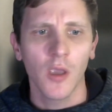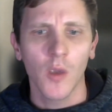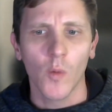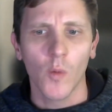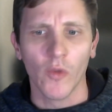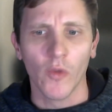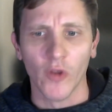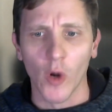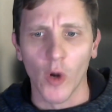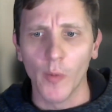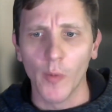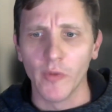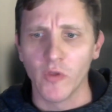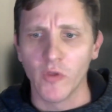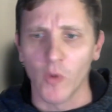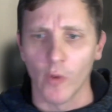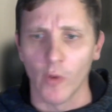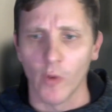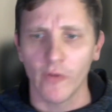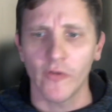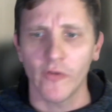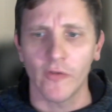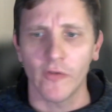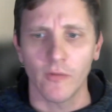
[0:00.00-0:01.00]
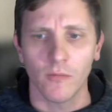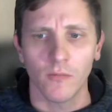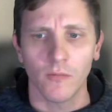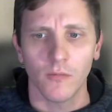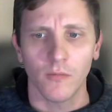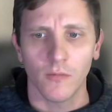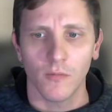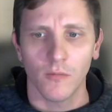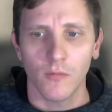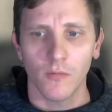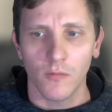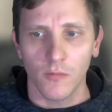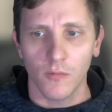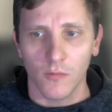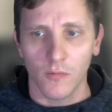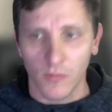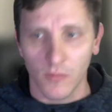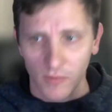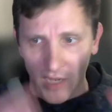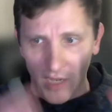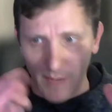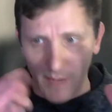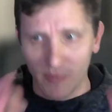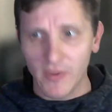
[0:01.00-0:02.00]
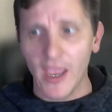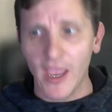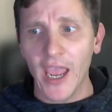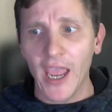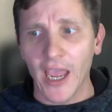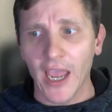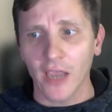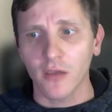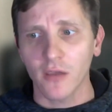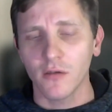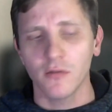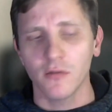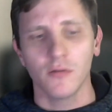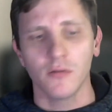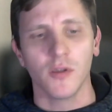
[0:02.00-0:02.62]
With an open source type stack,